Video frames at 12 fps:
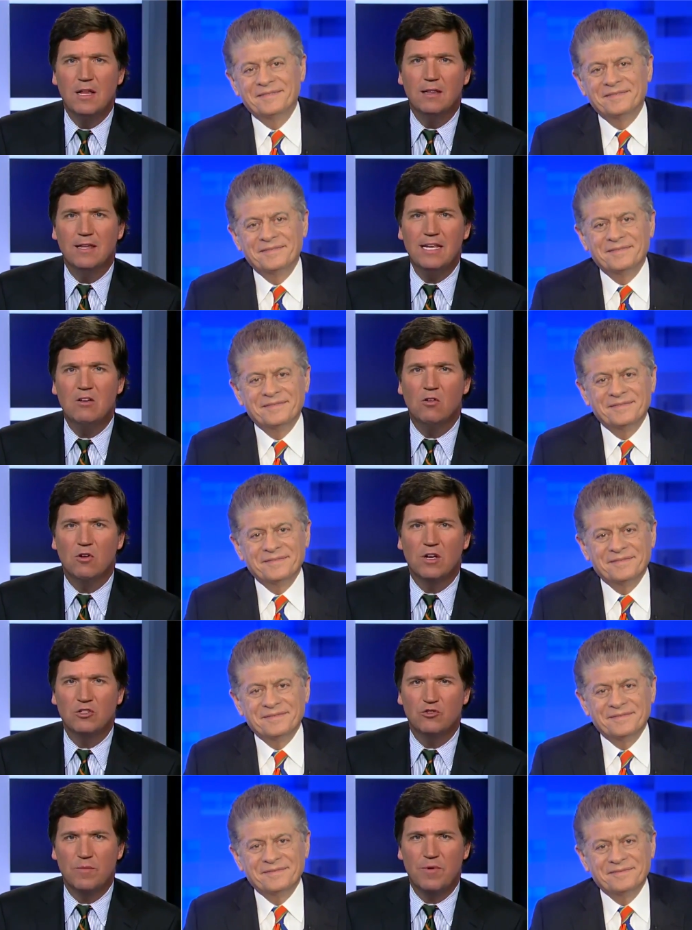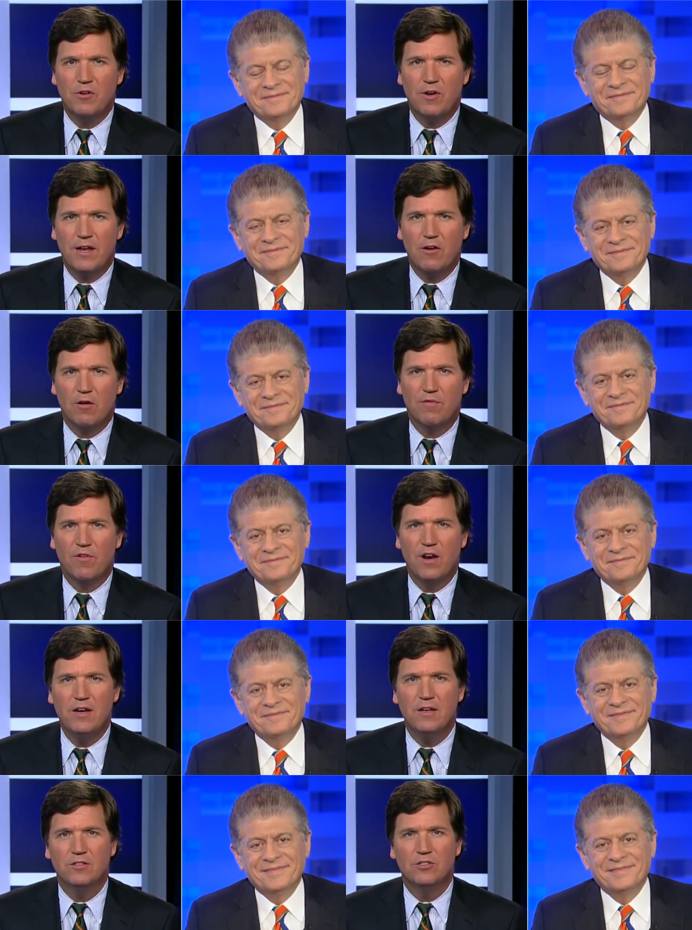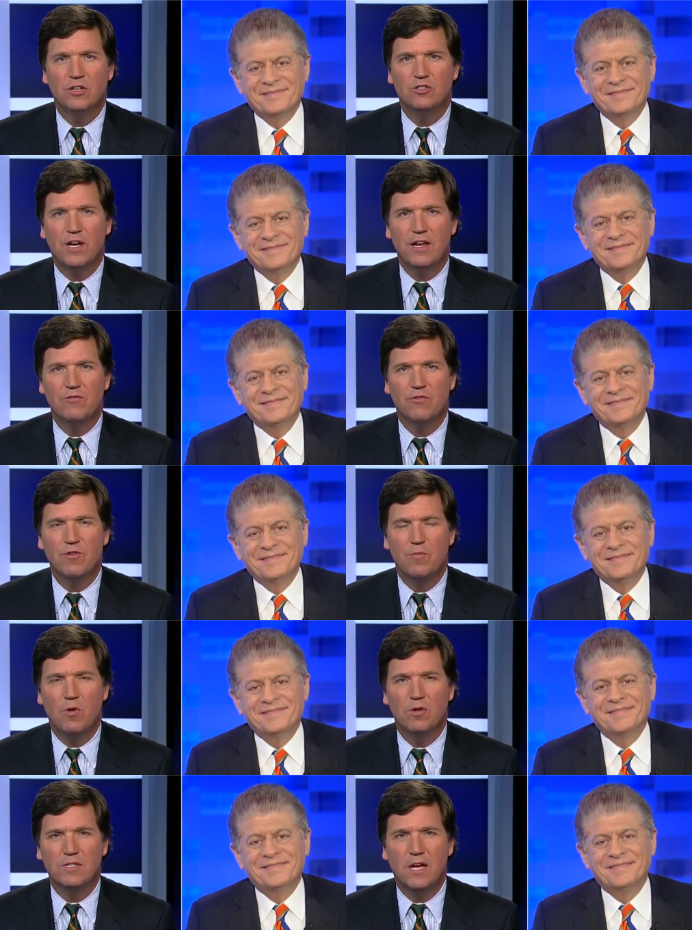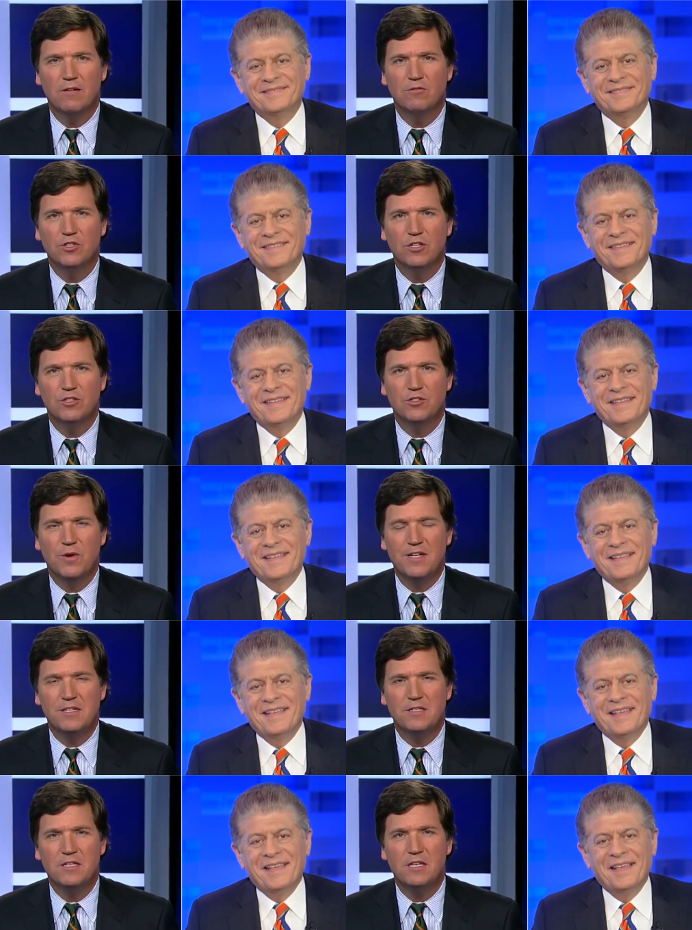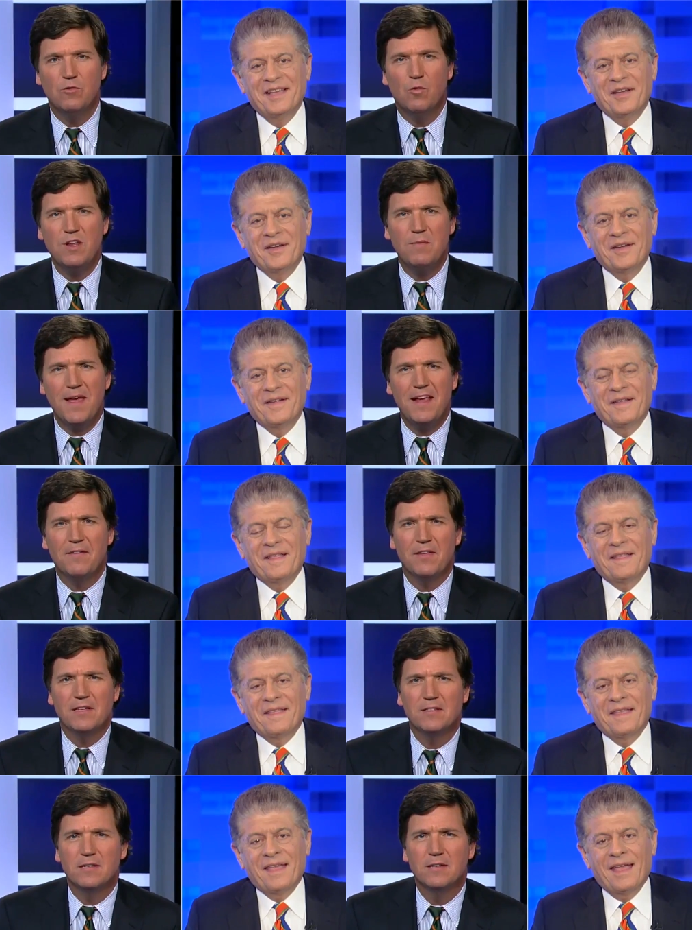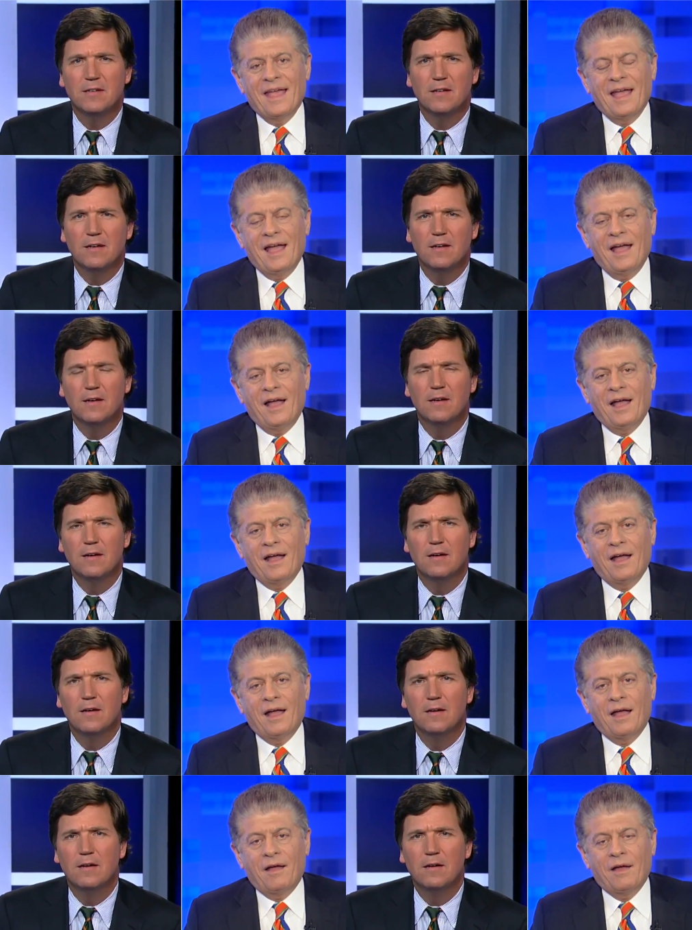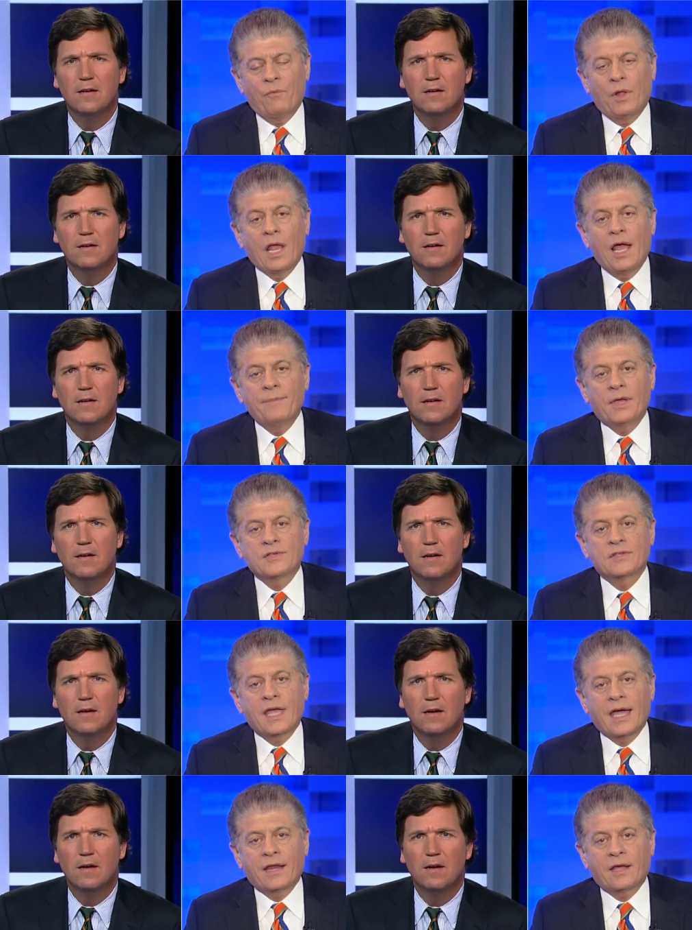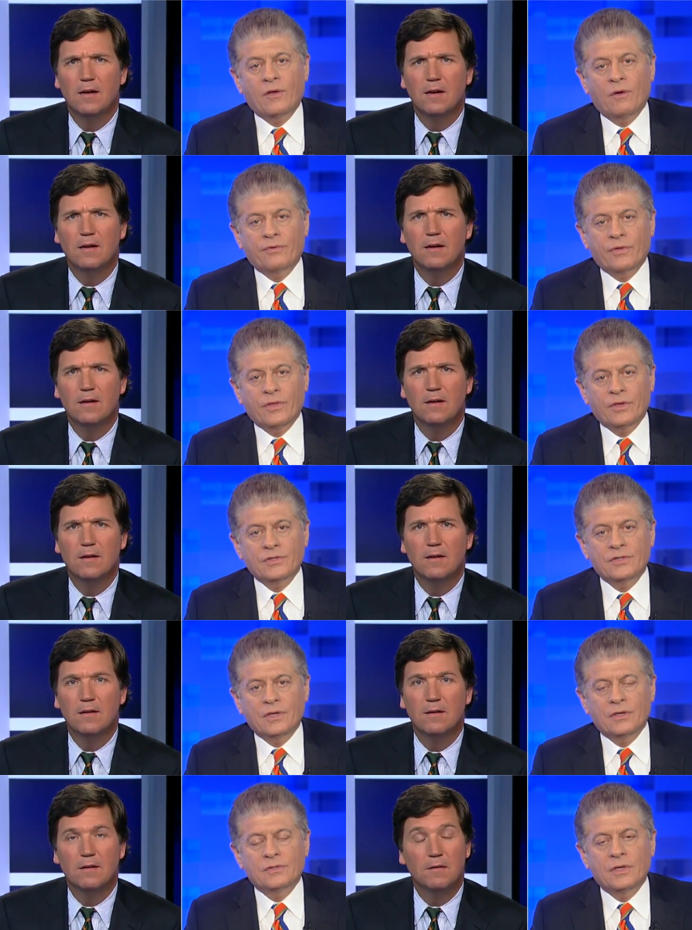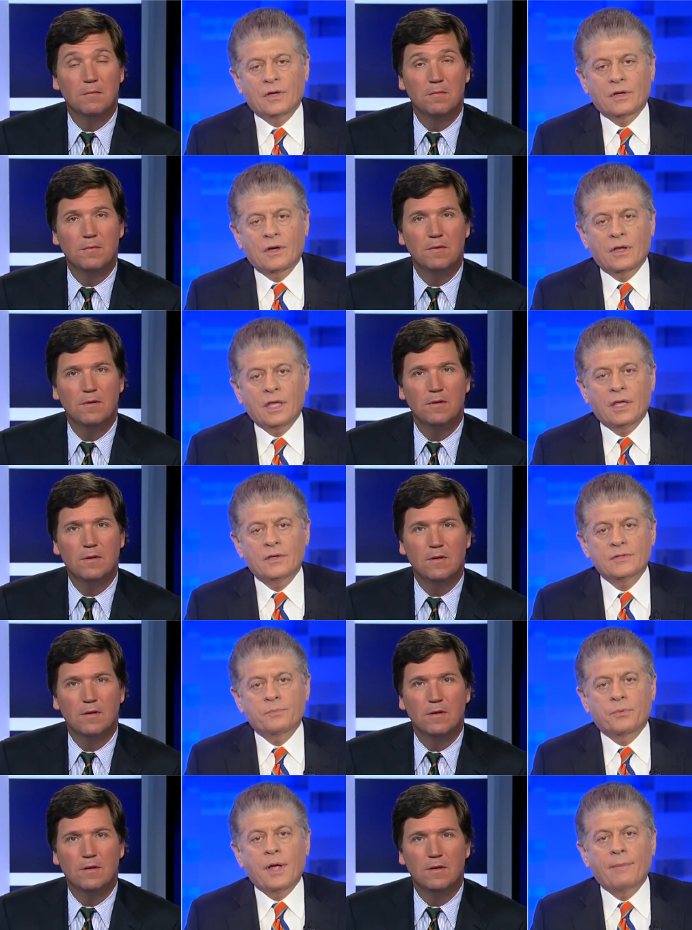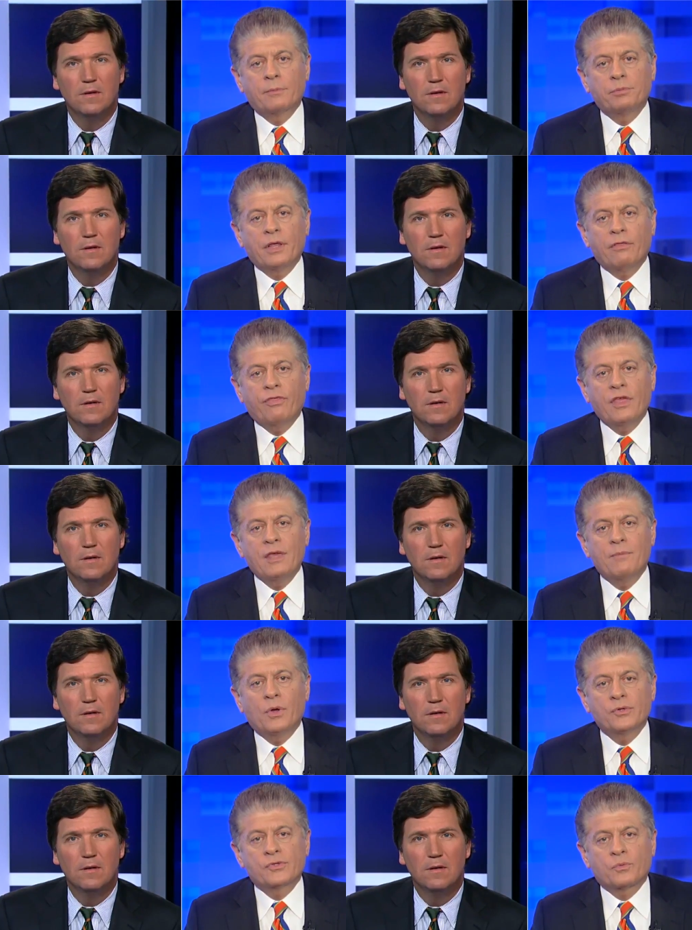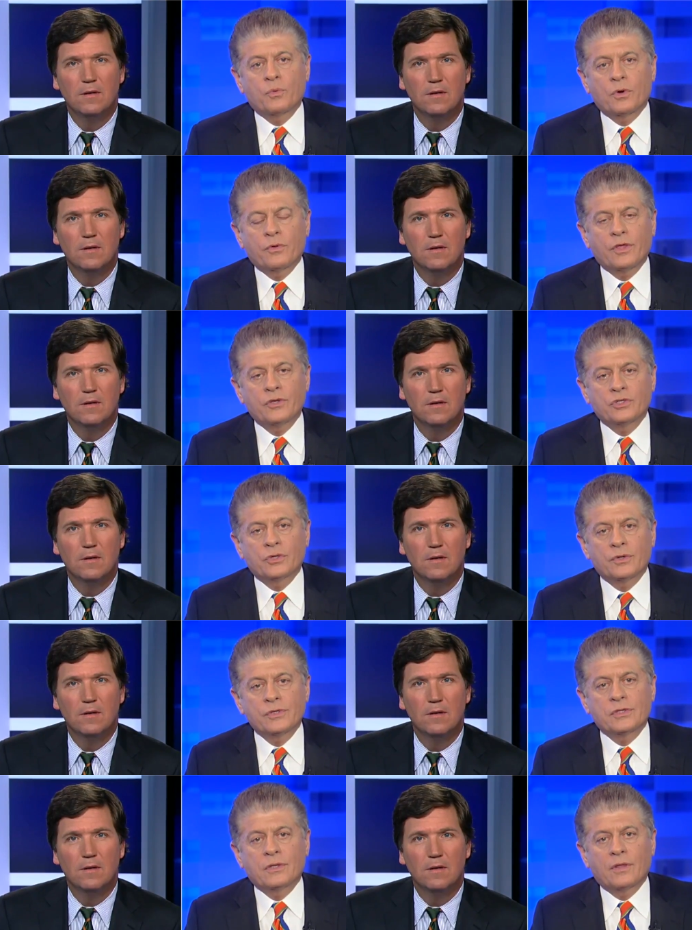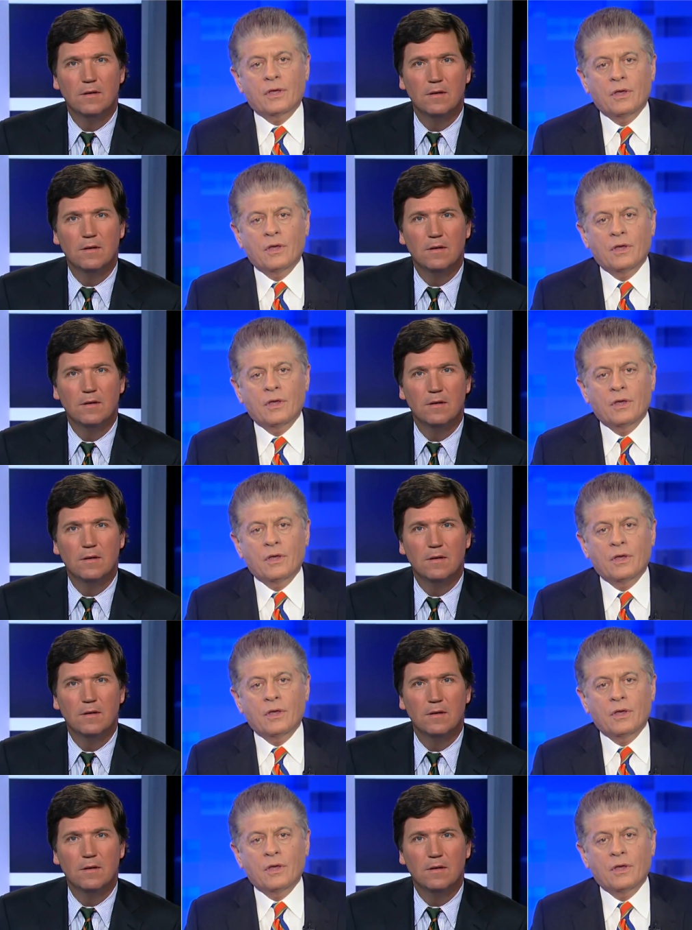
Speaker 1: legal contributor, and our friend, Judge Andrew Napolitano. Judge, it's great to see you. What do you make of this?
Speaker 2: Uh, well, I'm ecstatic over this, uh, Tucker. He is probably the most worthy jurist in the